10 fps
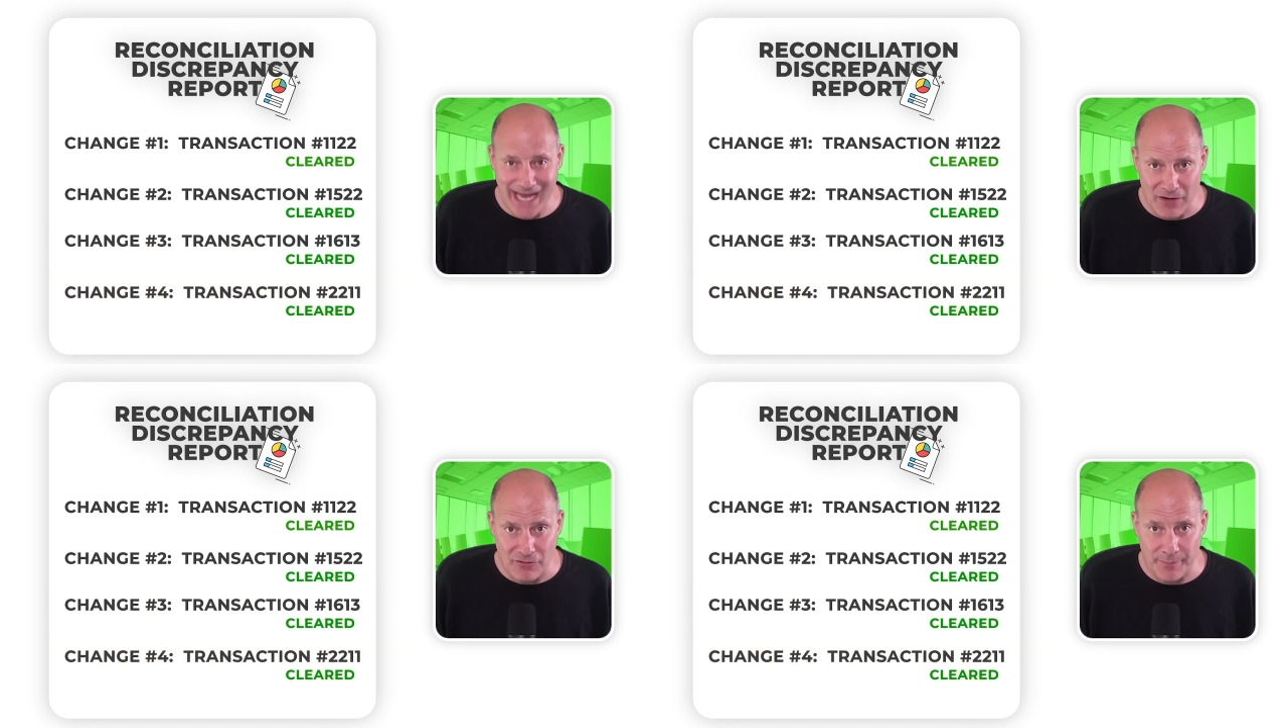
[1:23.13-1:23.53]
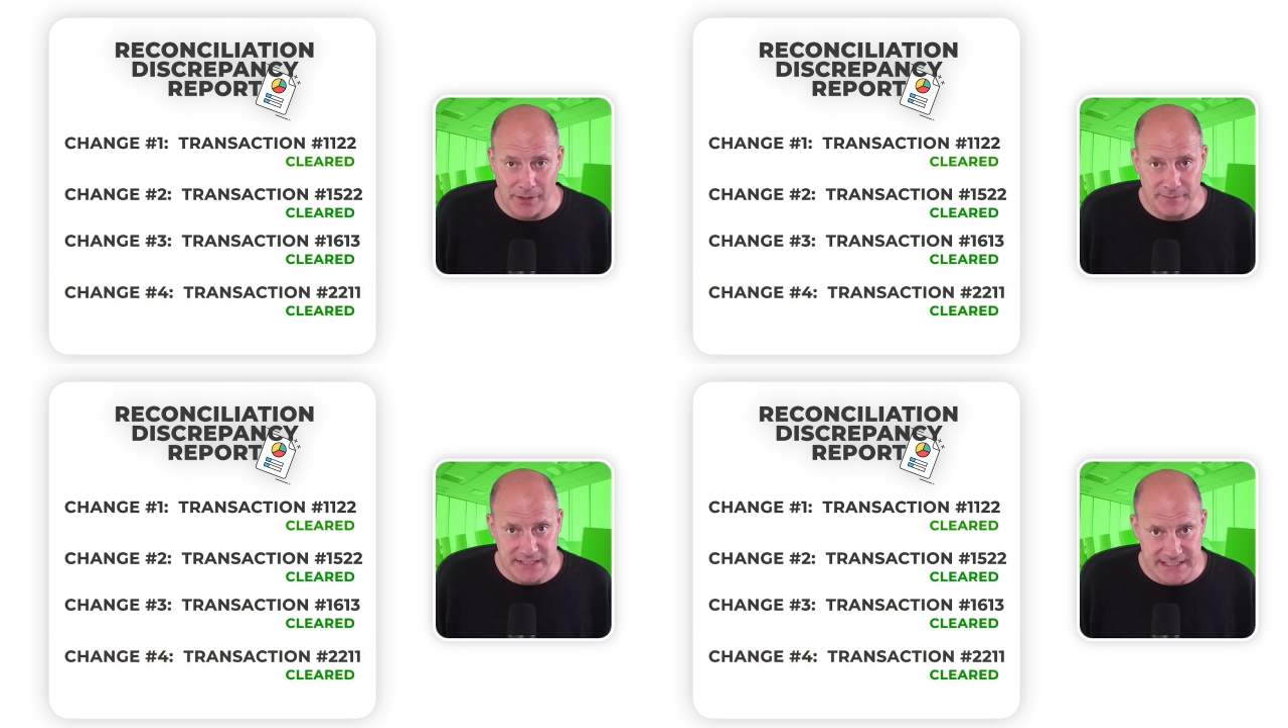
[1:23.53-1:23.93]

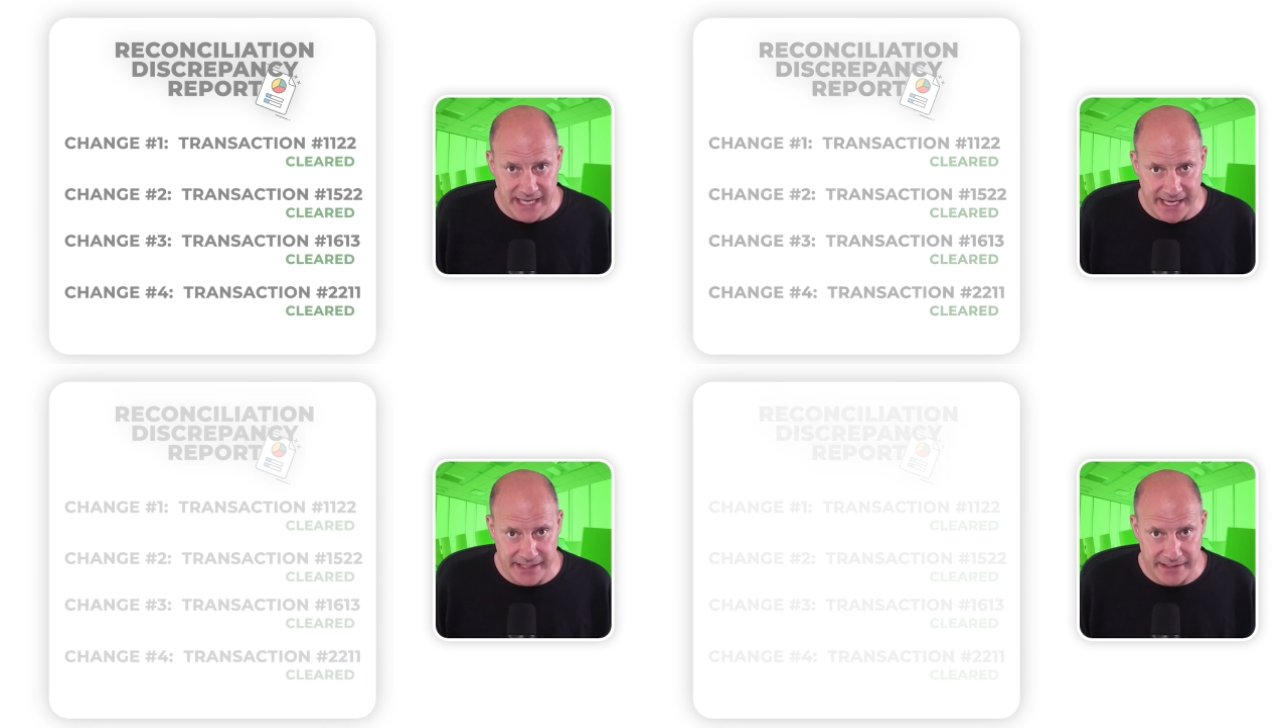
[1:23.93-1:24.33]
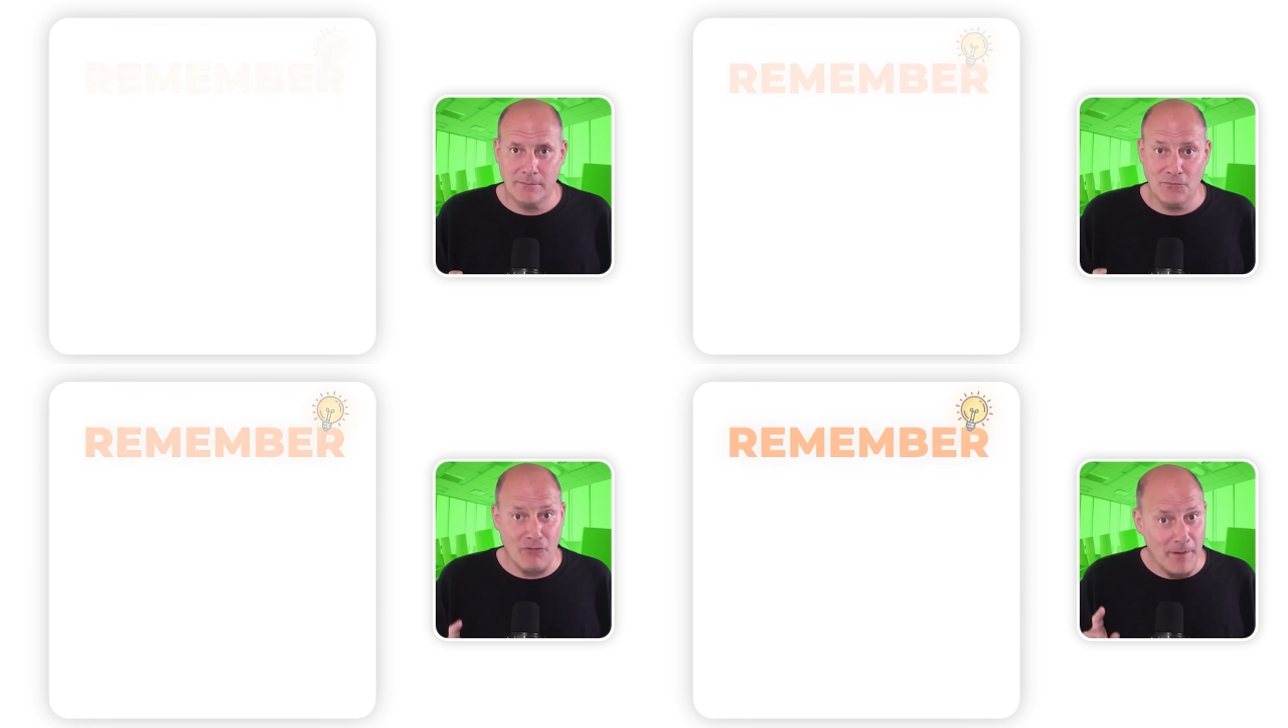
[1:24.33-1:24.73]
terrible
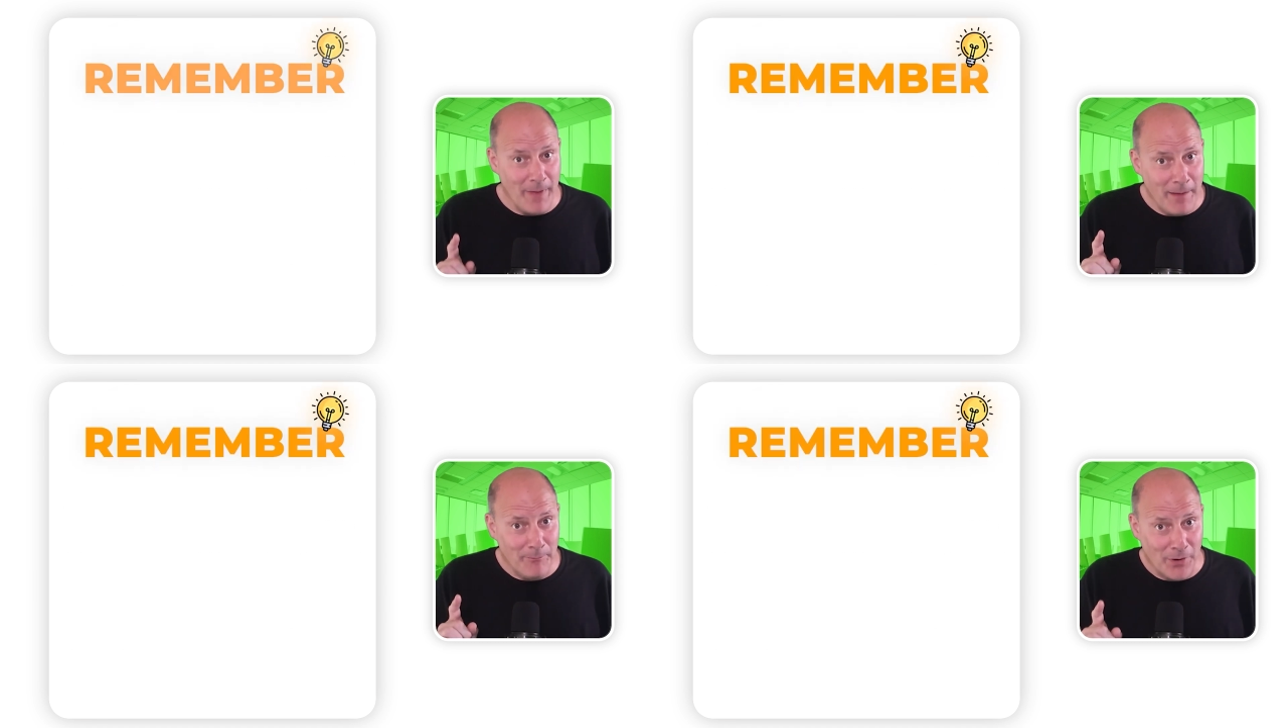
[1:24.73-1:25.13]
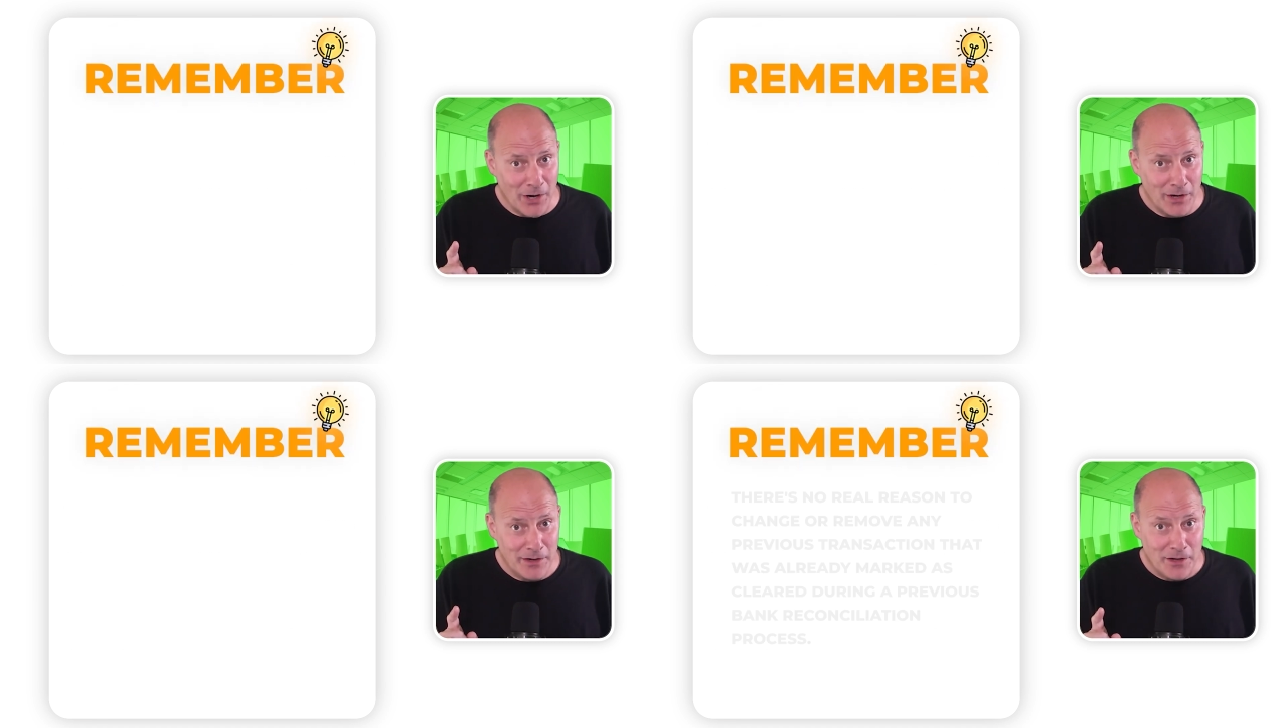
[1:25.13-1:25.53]
mistake.
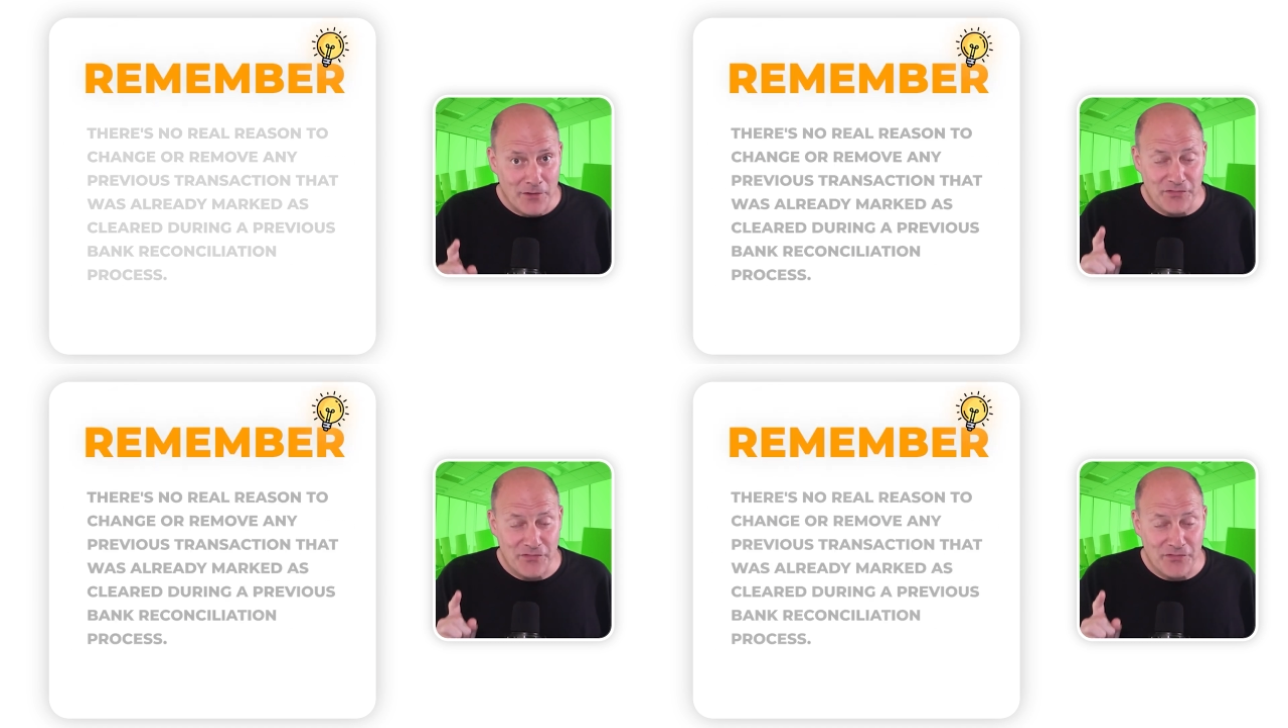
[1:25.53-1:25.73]
Remember,